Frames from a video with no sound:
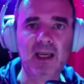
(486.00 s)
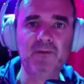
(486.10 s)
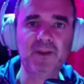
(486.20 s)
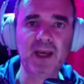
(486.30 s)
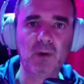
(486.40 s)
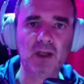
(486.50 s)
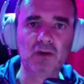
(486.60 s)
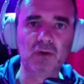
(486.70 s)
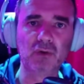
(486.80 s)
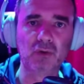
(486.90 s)
If they
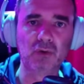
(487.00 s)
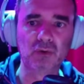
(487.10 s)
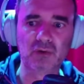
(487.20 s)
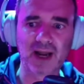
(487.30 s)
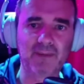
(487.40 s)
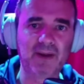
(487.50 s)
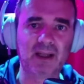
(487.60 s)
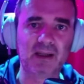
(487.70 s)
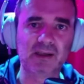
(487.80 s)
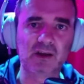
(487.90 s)
want to grab a
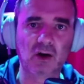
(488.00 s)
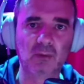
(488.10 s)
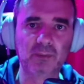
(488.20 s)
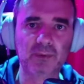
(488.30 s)
telescope,